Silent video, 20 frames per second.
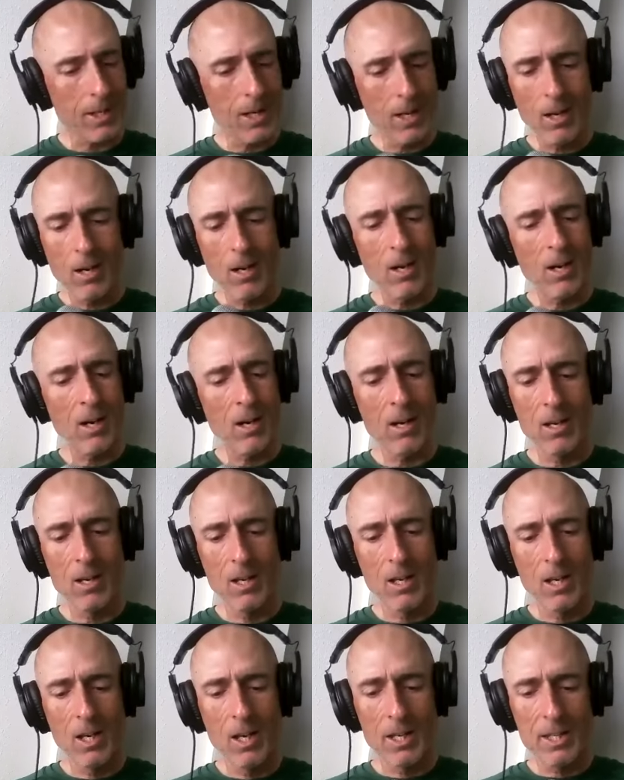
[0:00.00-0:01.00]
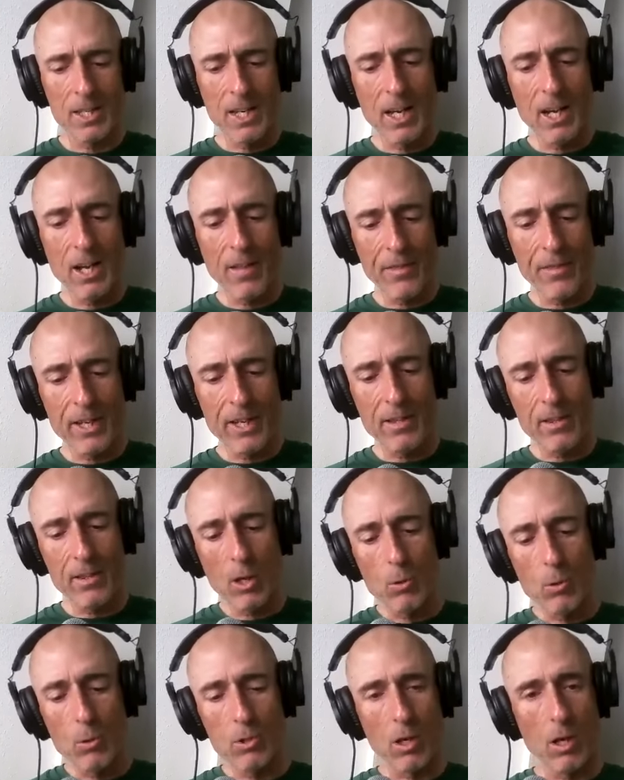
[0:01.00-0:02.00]
uh, yeah, I think
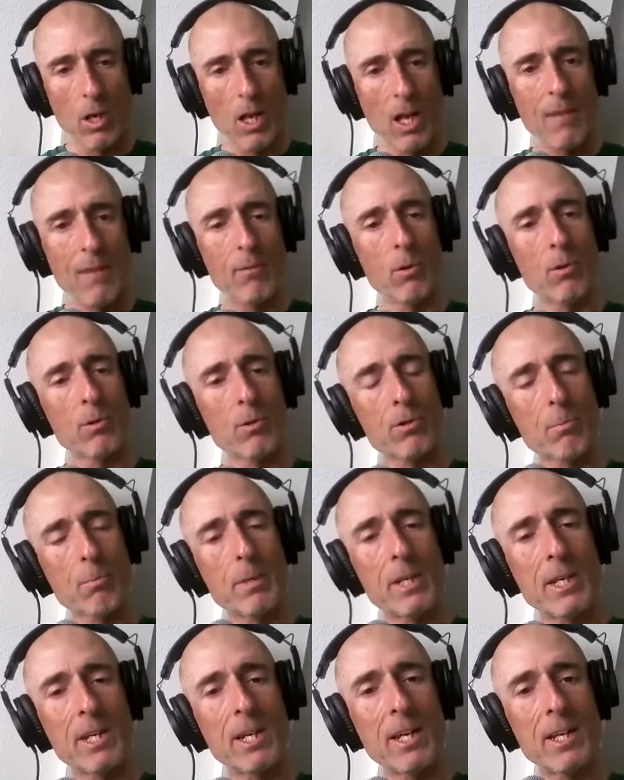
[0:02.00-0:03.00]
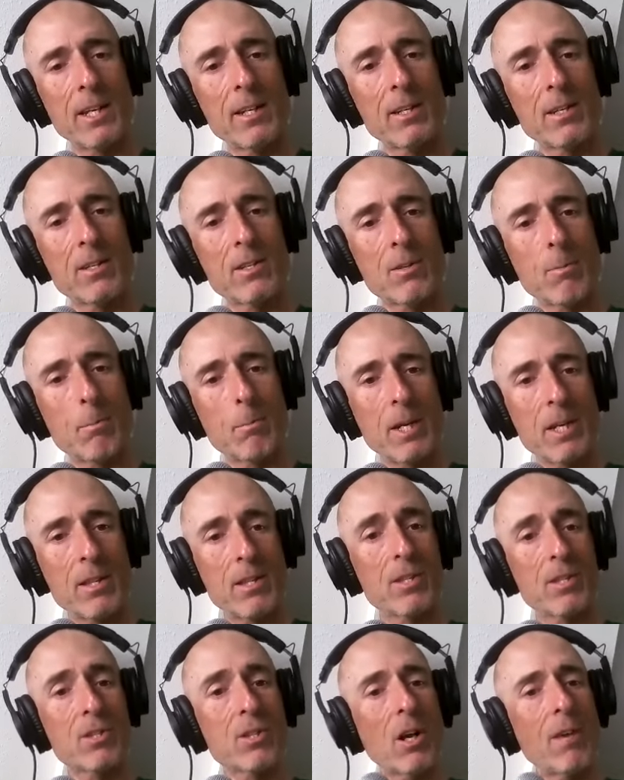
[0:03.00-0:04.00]
those levels begin to be
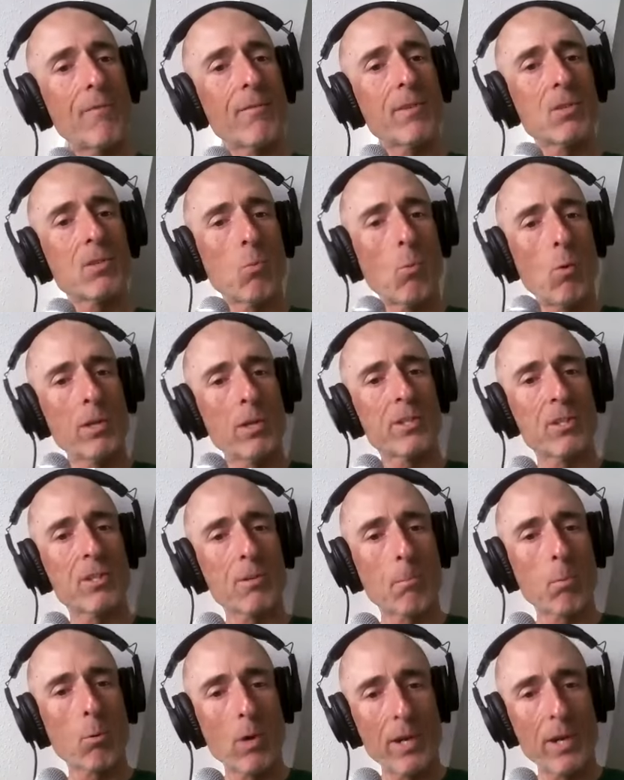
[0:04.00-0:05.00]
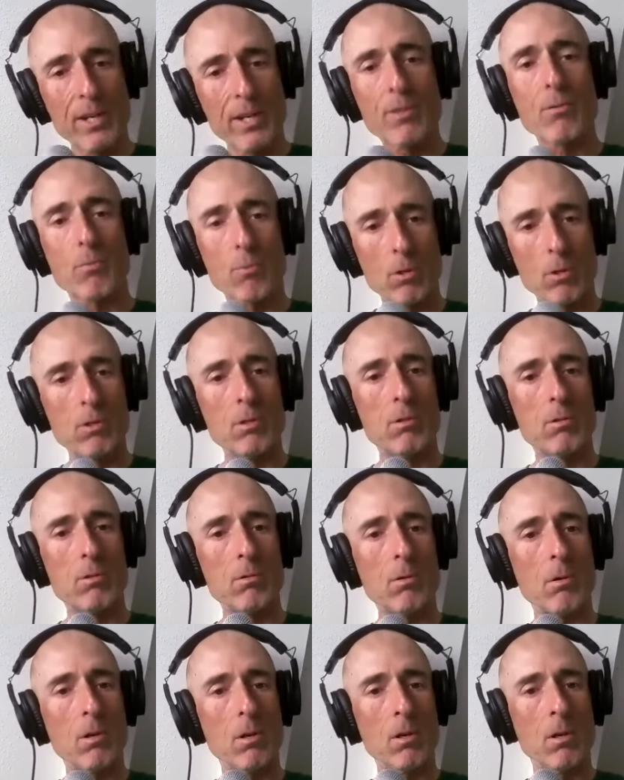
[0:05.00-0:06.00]
the toughest ones to break
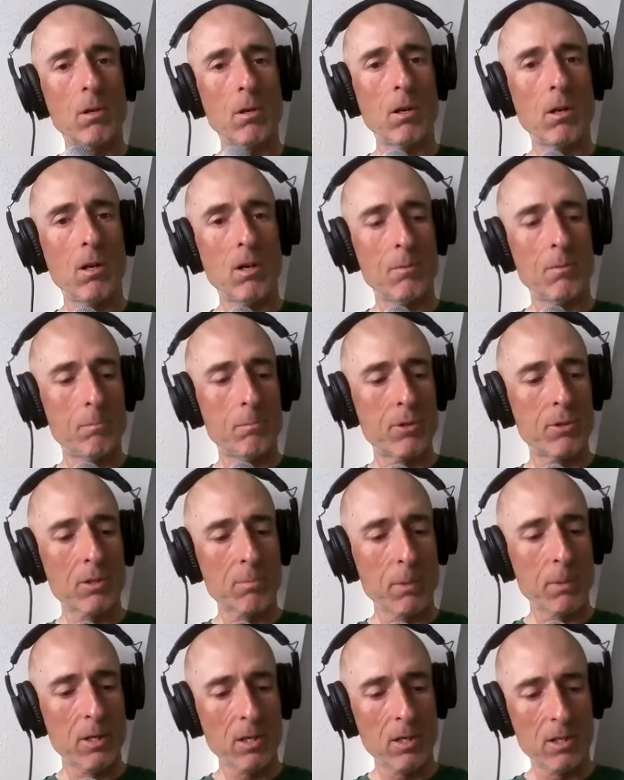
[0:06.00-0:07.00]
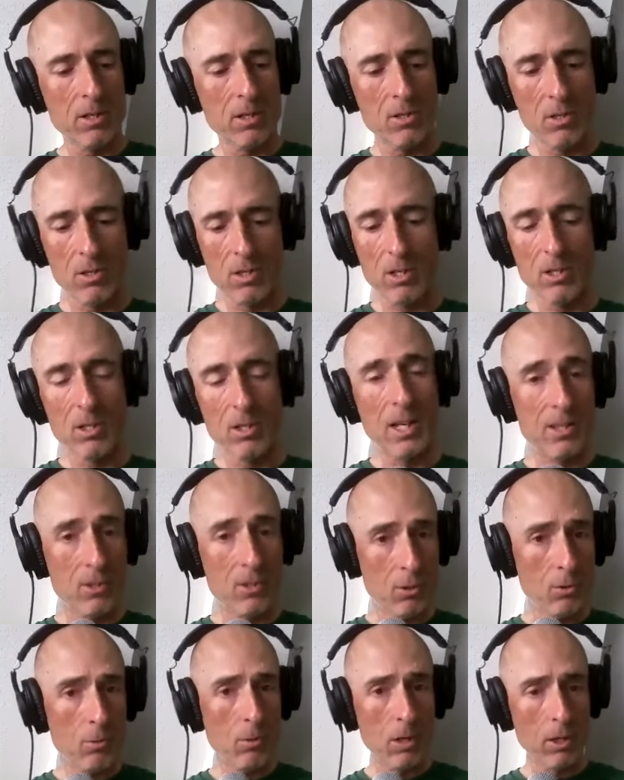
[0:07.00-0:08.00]
through uh, just because, the, as
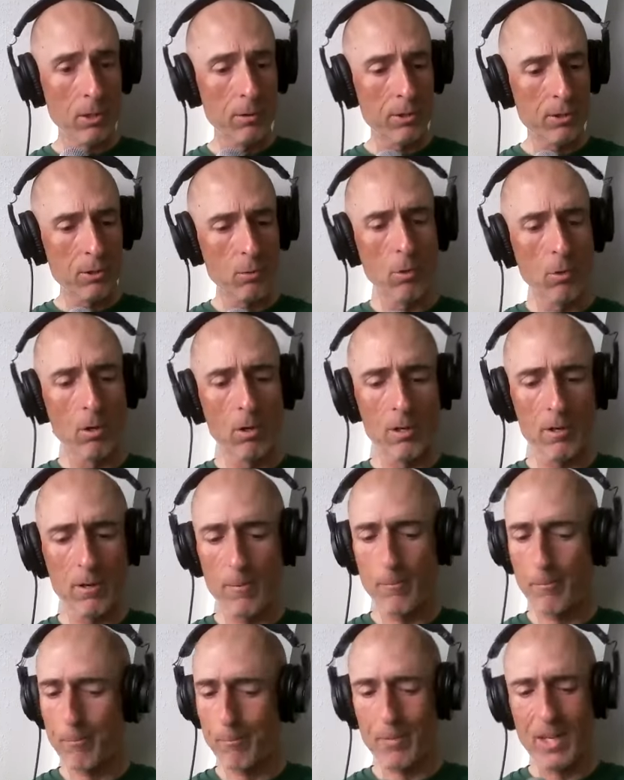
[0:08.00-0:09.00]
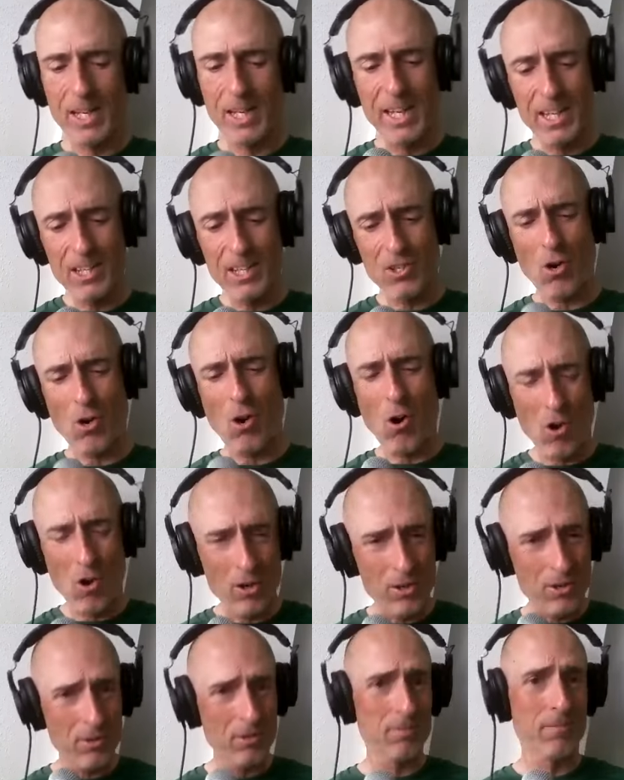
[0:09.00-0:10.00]
you alluded to earlier, it gets
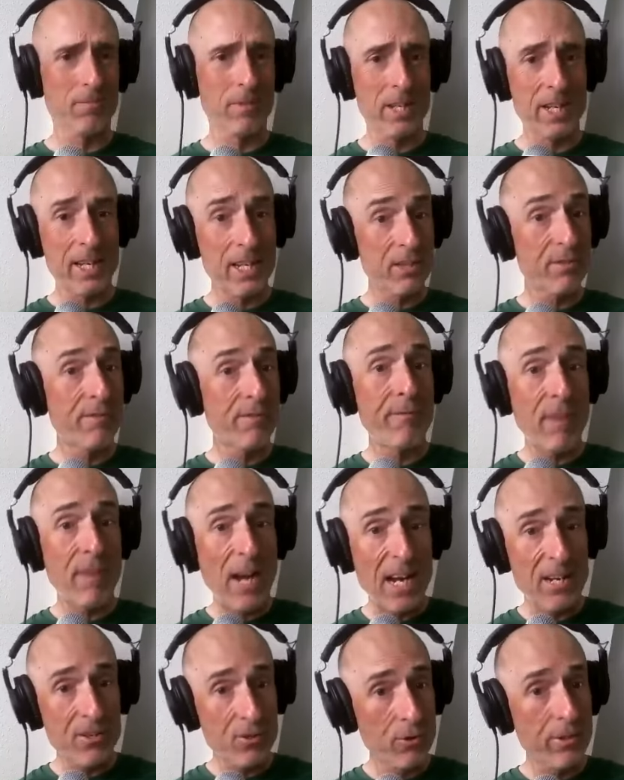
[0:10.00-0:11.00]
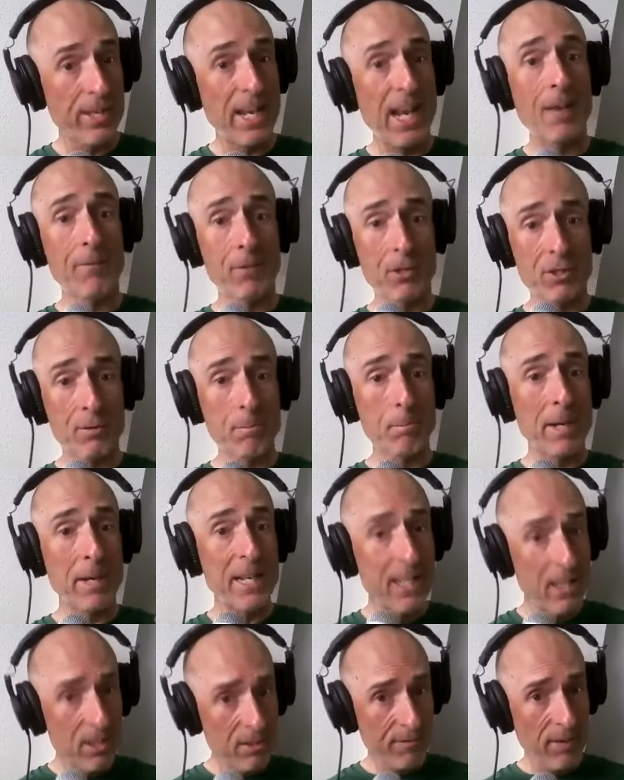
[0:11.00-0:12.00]
harder. It gets faster. The average
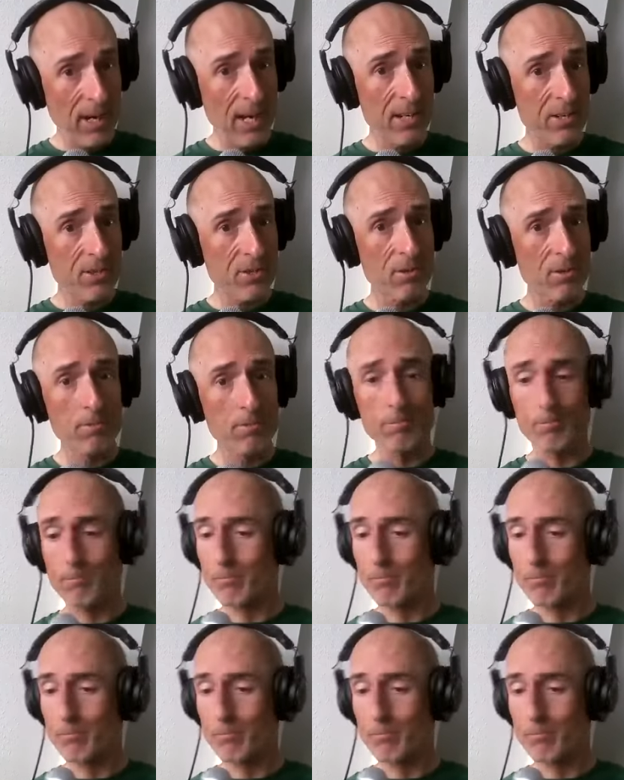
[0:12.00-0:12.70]
speed is faster